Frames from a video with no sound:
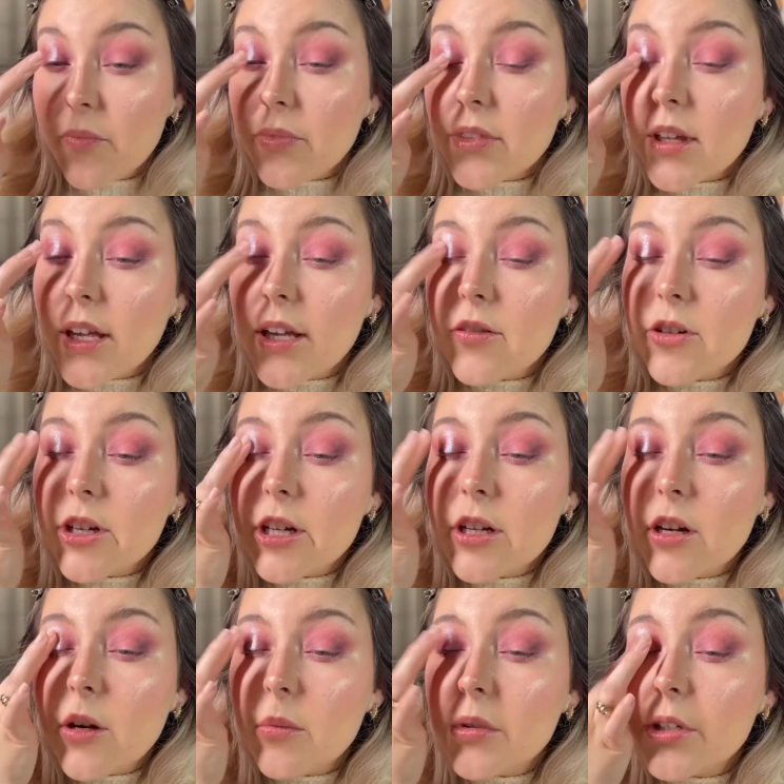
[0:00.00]
Like, if you're gonna
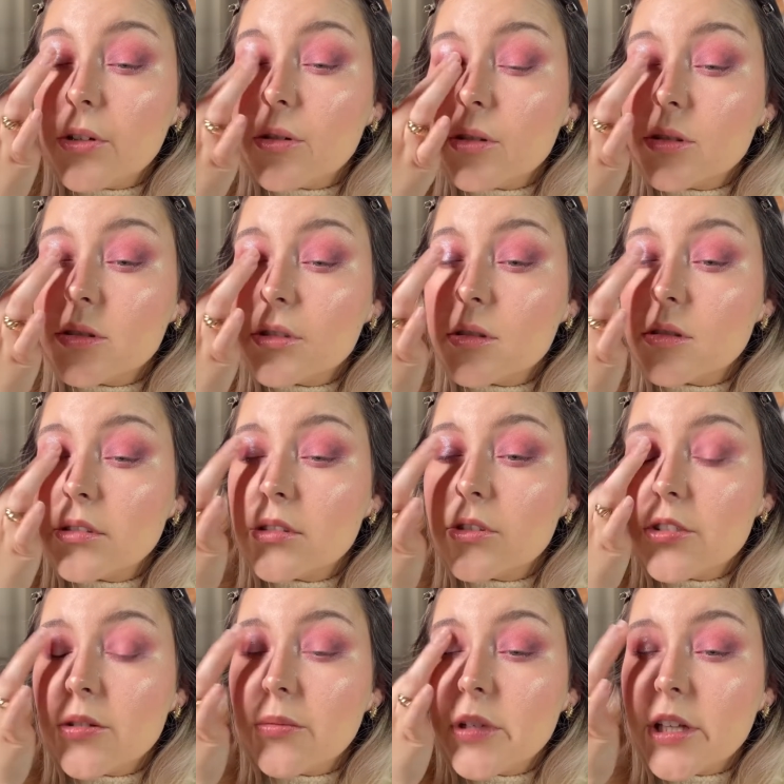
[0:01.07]
go blue, you
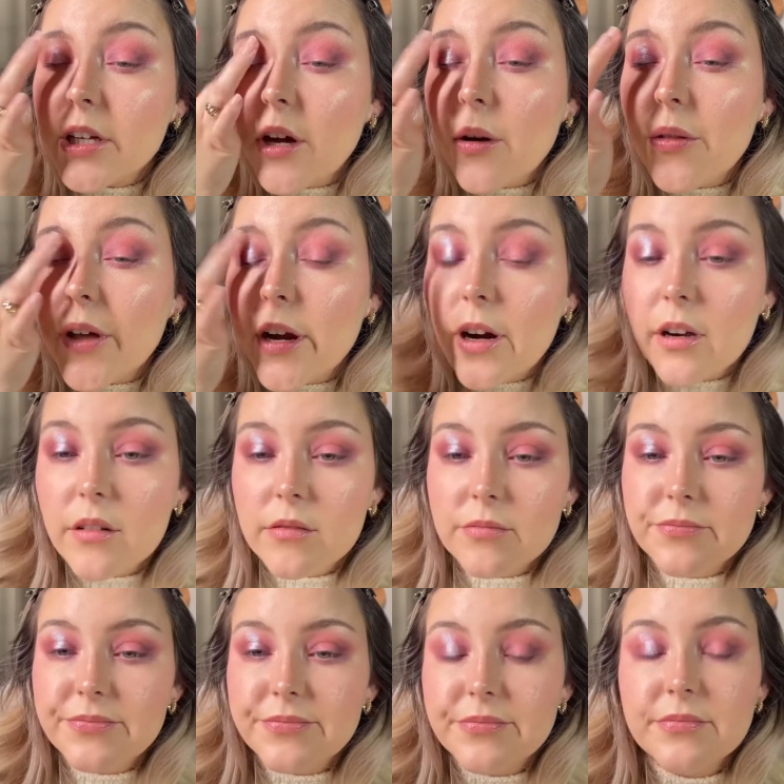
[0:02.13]
should really go there.
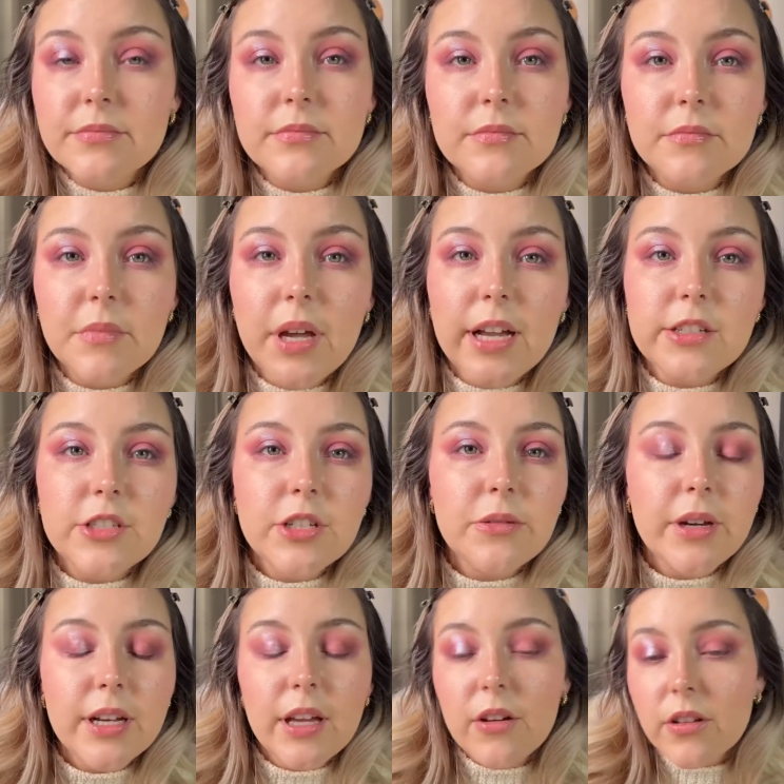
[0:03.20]
Actually,
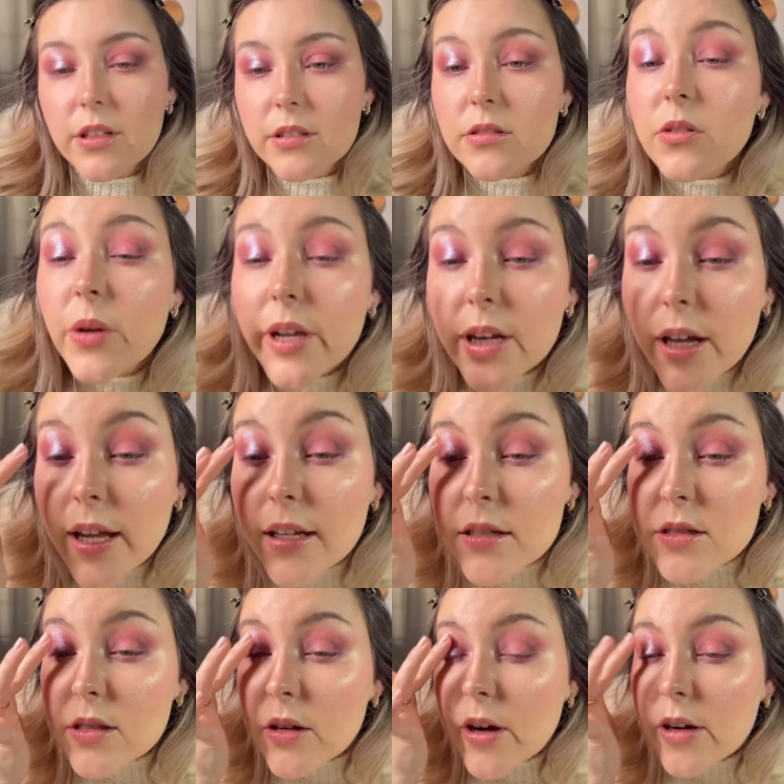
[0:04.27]
right now it looks quite nice,
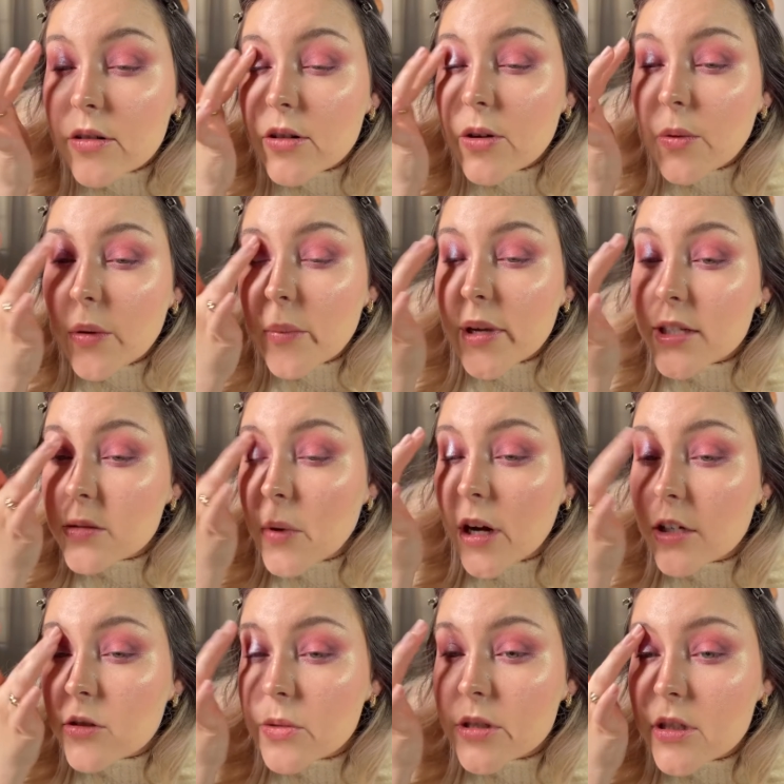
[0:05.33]
so I don't know what my
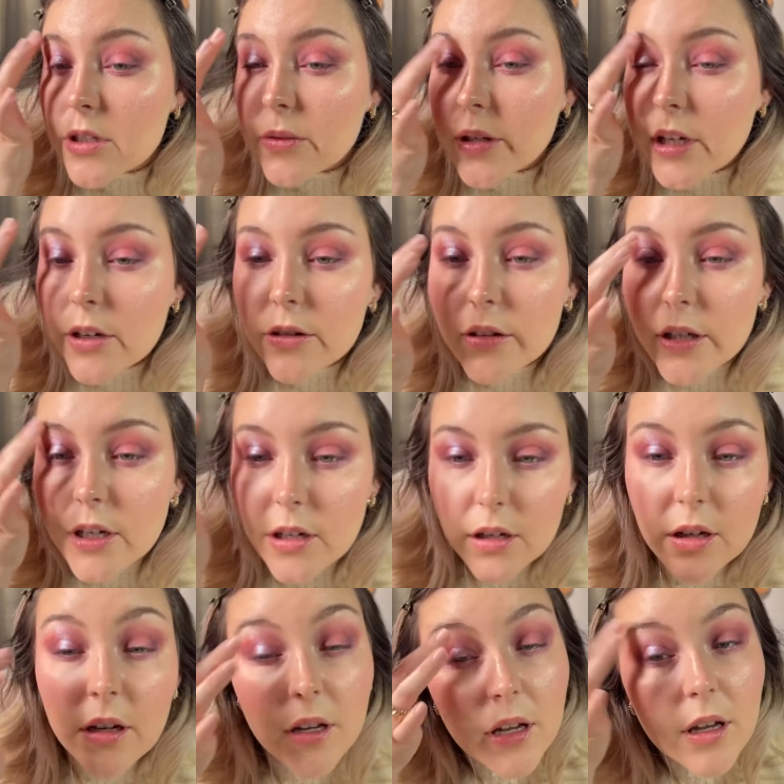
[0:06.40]
swatch was doing earlier.
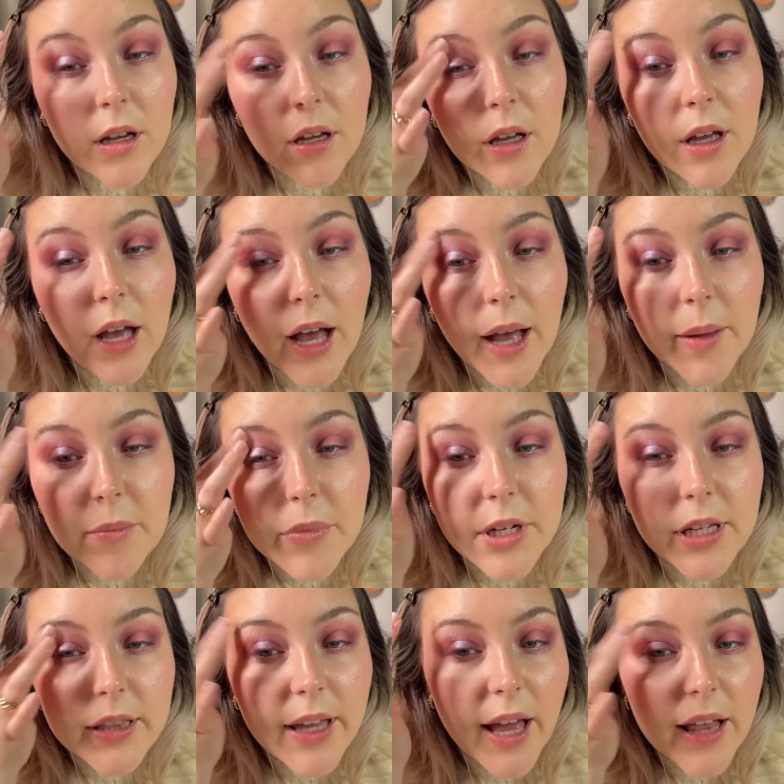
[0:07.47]
I'm
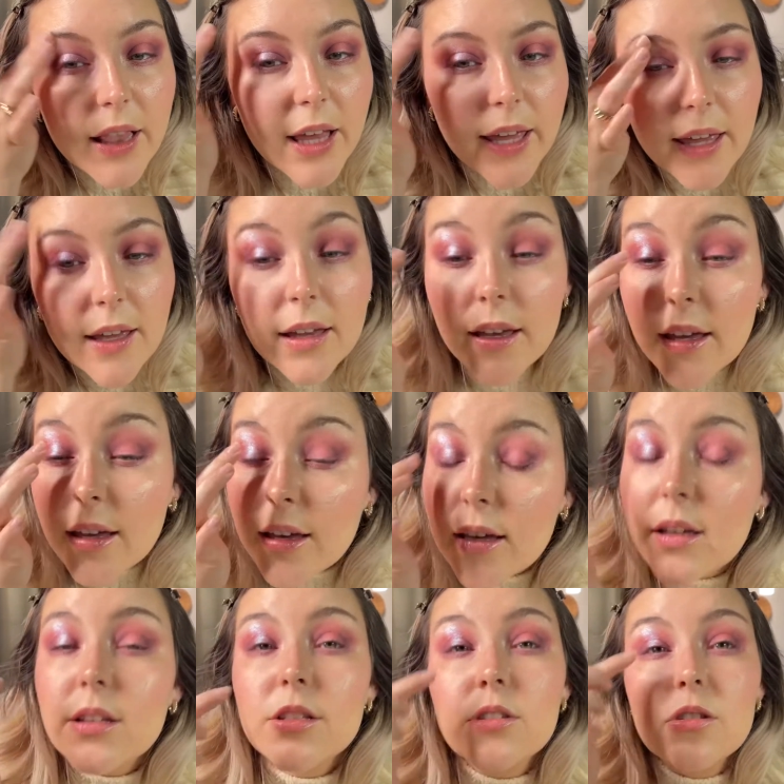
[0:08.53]
putting that, like,
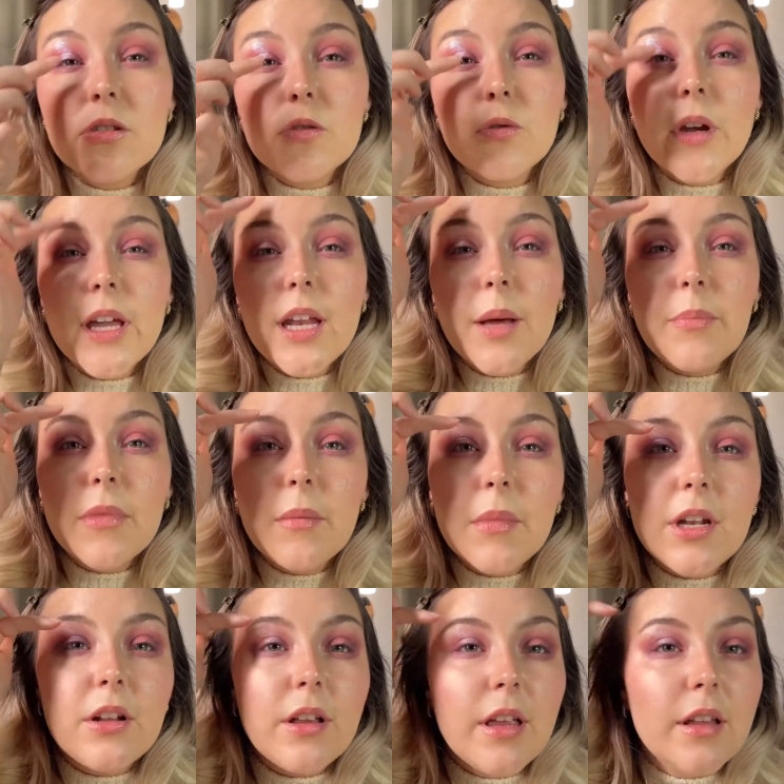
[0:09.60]
straight up the
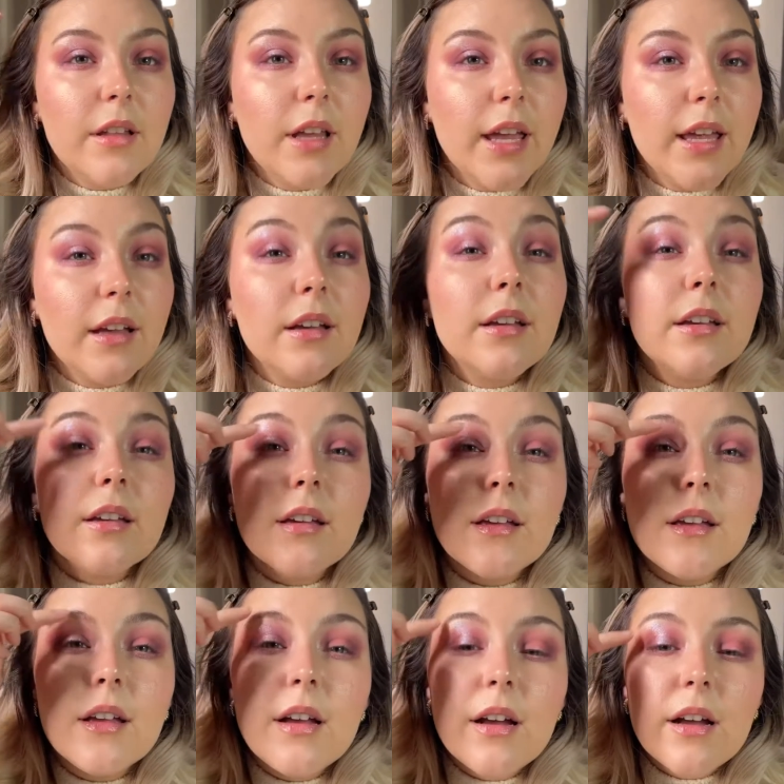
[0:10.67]
middle and, like,
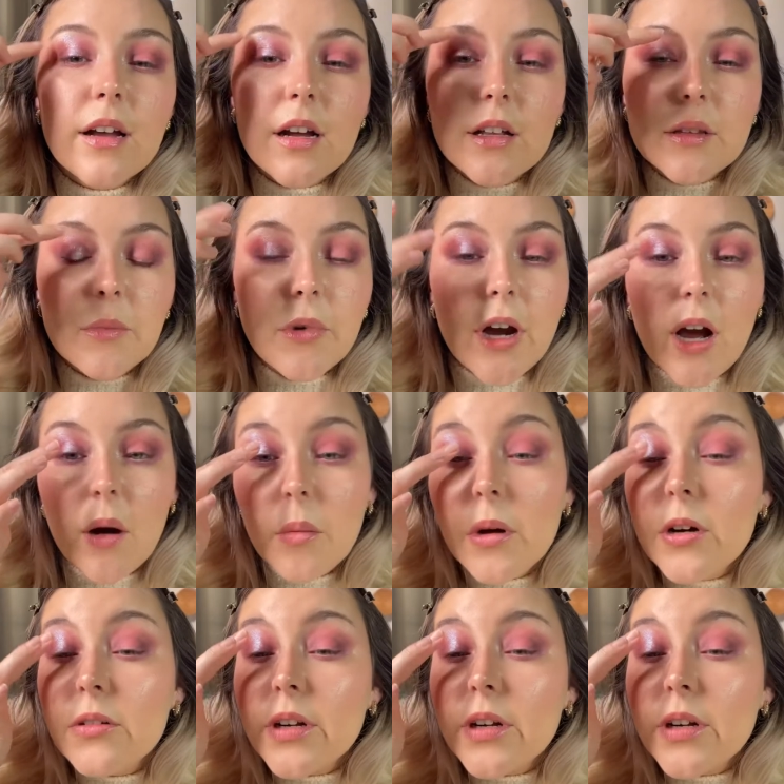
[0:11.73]
on the brow bone